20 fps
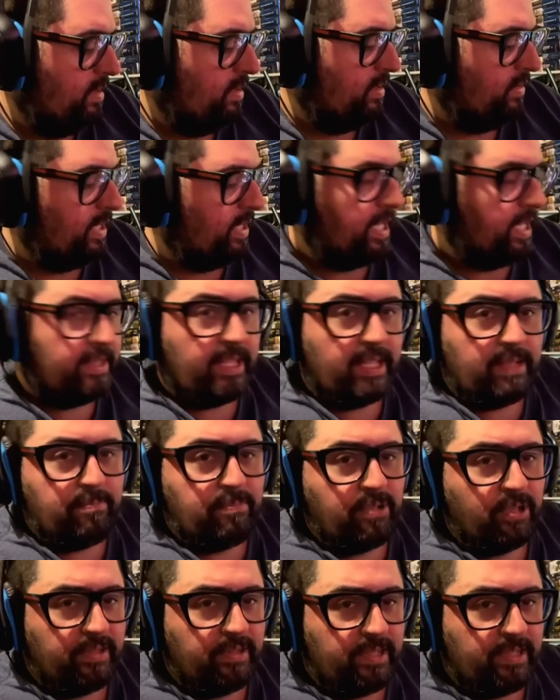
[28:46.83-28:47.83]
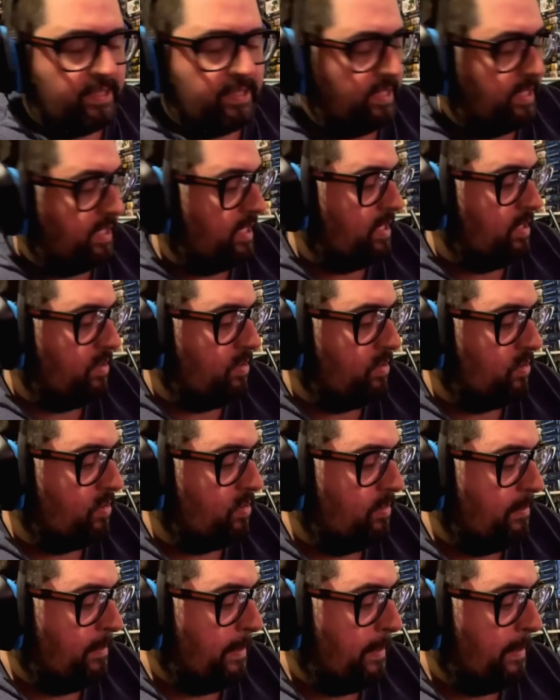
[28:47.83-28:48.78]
that they put these in here.